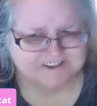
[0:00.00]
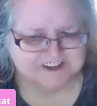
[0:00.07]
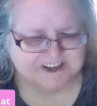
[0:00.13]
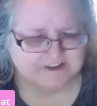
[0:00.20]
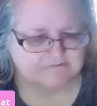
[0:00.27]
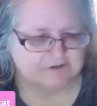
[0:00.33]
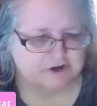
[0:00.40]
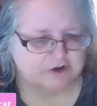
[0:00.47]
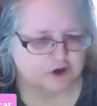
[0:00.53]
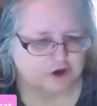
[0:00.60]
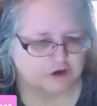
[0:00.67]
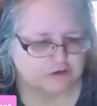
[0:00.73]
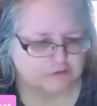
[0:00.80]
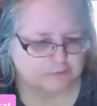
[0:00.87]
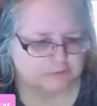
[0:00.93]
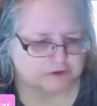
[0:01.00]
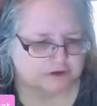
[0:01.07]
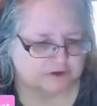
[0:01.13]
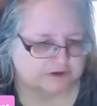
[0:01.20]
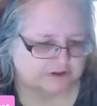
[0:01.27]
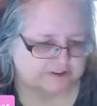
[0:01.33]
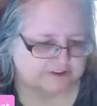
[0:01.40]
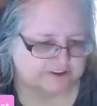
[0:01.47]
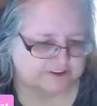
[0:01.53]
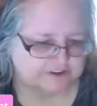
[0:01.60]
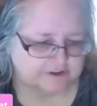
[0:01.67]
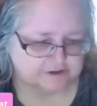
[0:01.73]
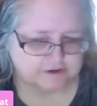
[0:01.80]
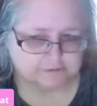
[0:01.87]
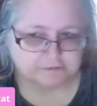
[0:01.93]
Even the dogs wouldn't touch it.
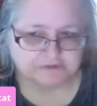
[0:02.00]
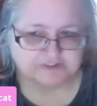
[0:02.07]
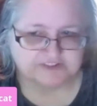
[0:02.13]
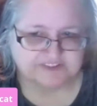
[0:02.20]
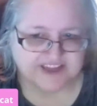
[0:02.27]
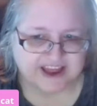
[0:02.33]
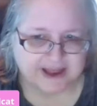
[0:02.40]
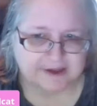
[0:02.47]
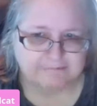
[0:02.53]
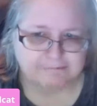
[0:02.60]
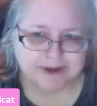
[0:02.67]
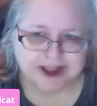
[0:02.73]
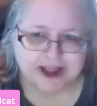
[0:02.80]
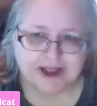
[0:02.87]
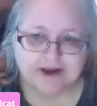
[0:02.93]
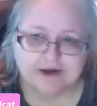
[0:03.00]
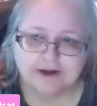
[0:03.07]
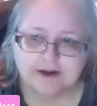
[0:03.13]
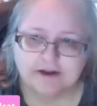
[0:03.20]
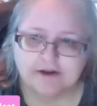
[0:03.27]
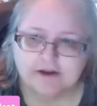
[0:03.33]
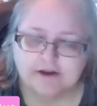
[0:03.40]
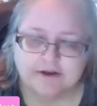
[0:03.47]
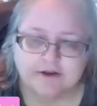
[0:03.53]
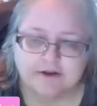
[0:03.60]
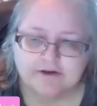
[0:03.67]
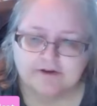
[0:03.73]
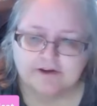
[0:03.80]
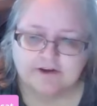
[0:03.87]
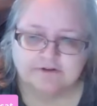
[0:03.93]
It was that bad.
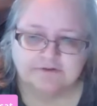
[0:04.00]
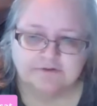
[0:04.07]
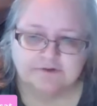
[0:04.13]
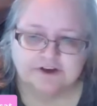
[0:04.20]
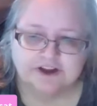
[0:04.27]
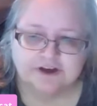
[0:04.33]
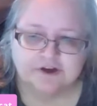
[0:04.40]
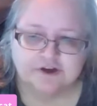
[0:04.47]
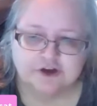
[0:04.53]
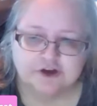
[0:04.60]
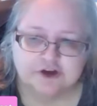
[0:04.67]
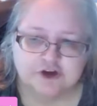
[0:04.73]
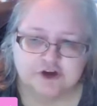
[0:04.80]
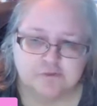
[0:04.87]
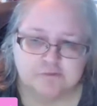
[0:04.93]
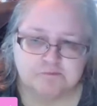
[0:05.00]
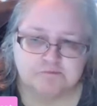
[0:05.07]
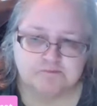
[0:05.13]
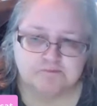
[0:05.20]
Dogs were like, nope,